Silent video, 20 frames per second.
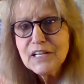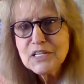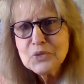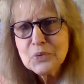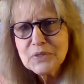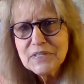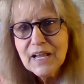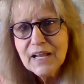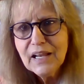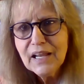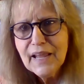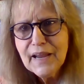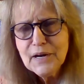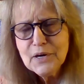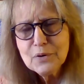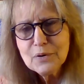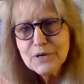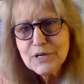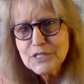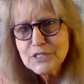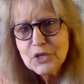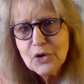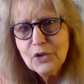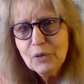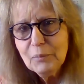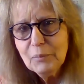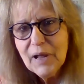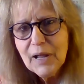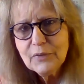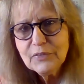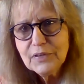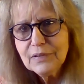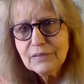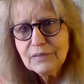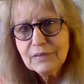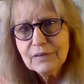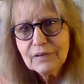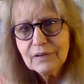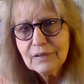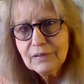That's what that lantern is all about that
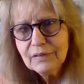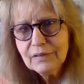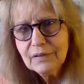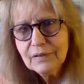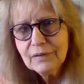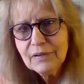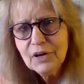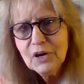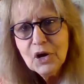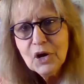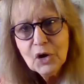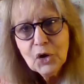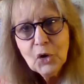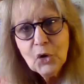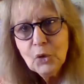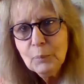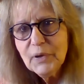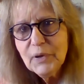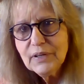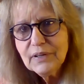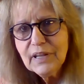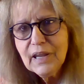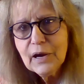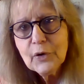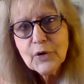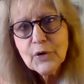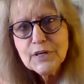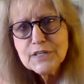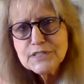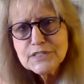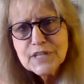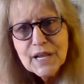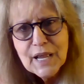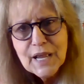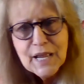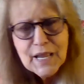the, the hermit carries.